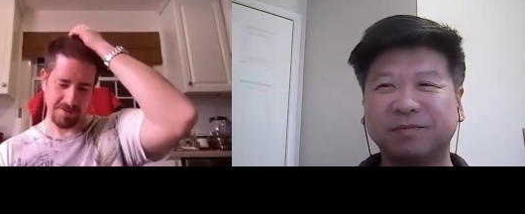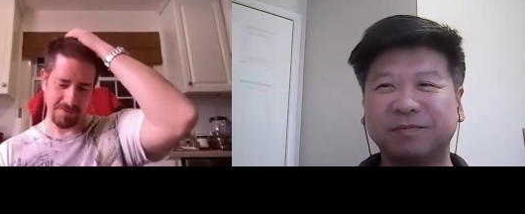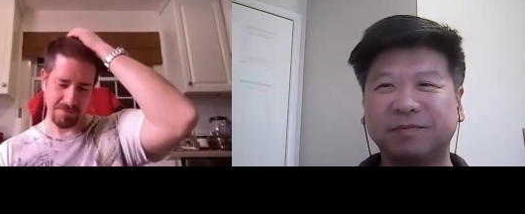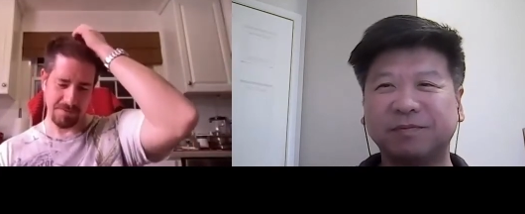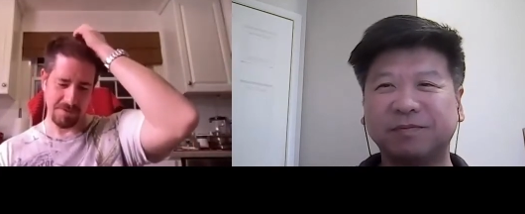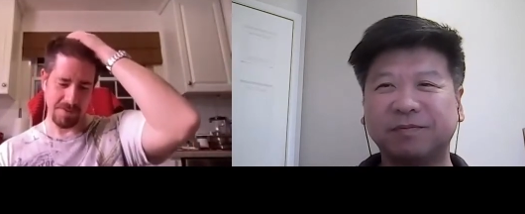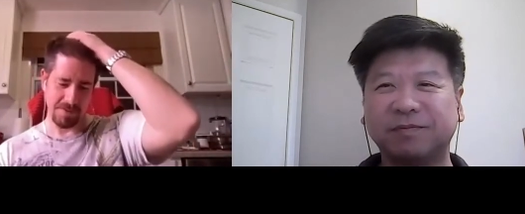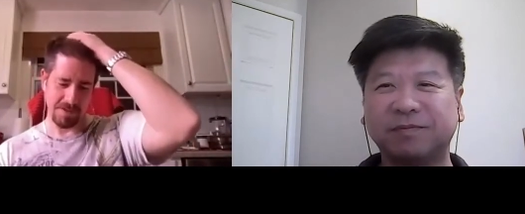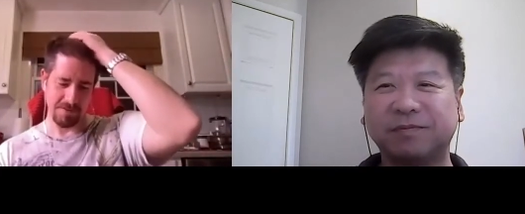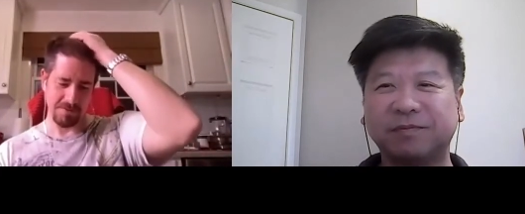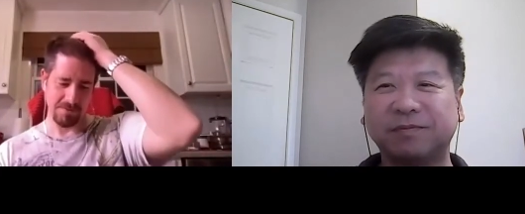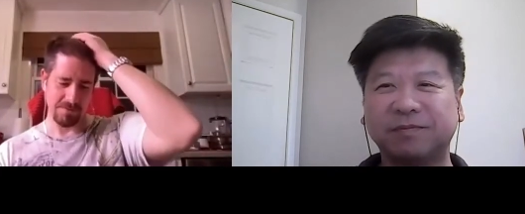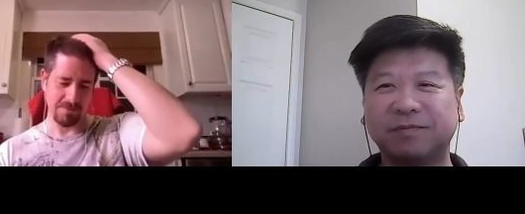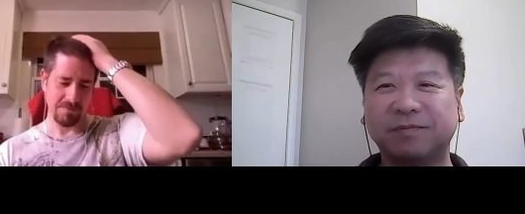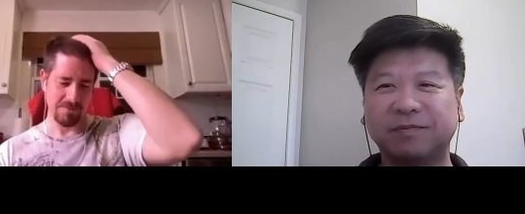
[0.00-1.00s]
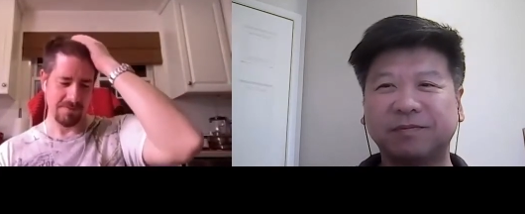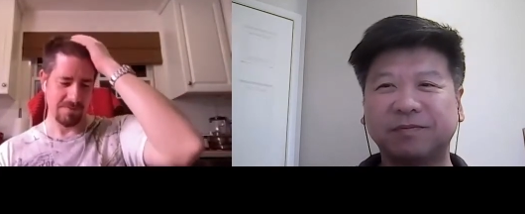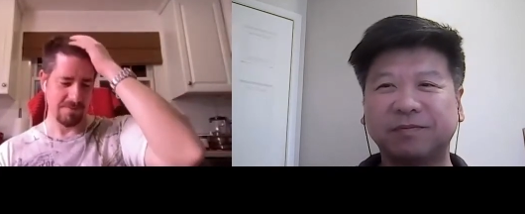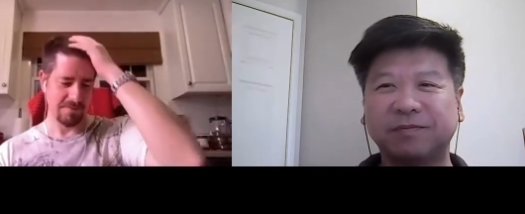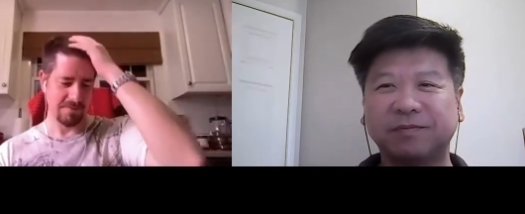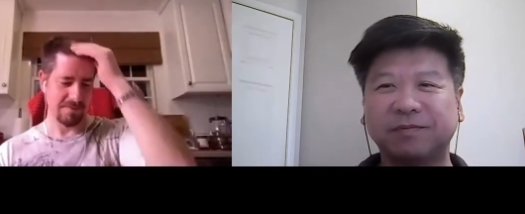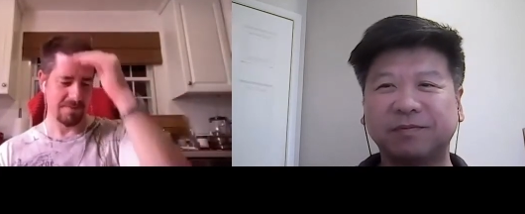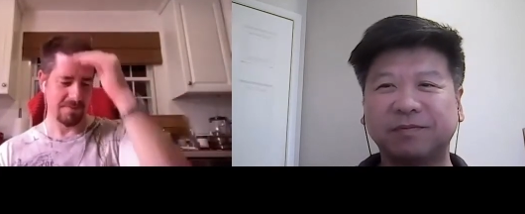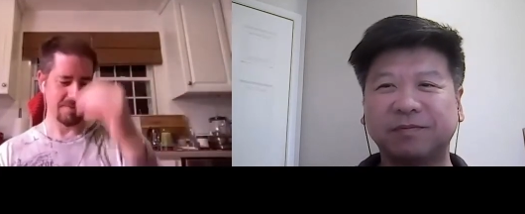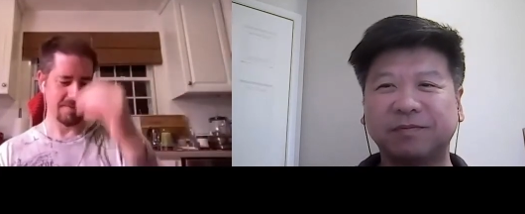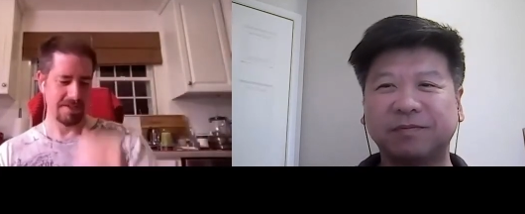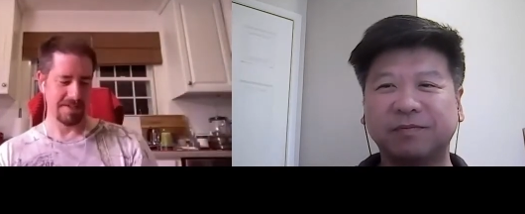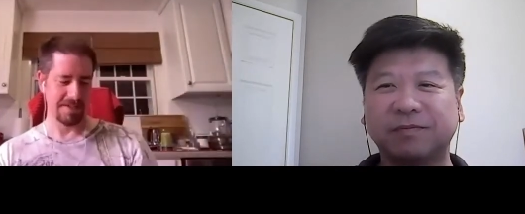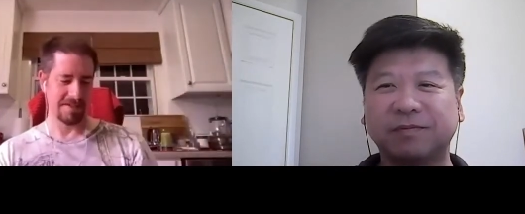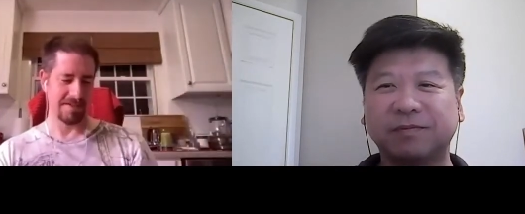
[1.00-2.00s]
Speaker 1: female
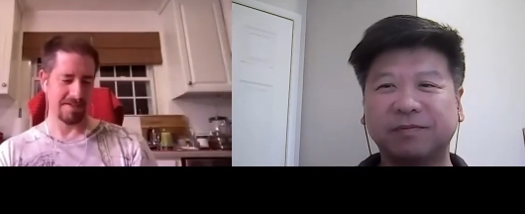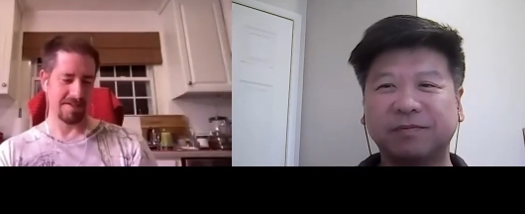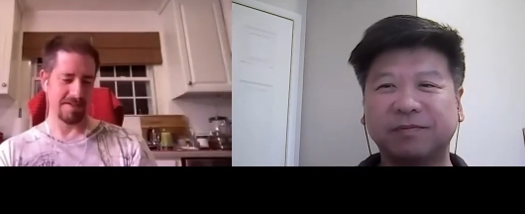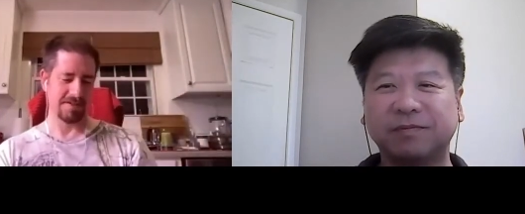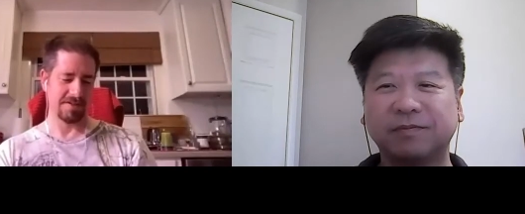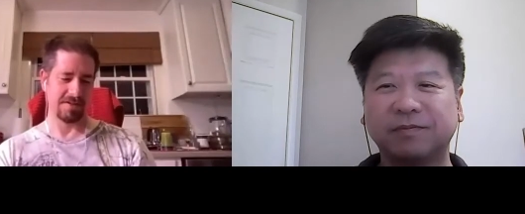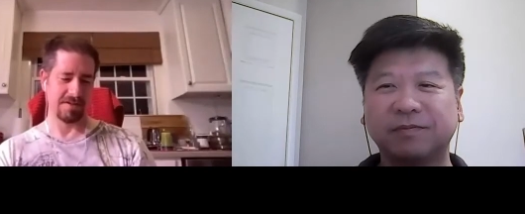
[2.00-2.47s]
leads in this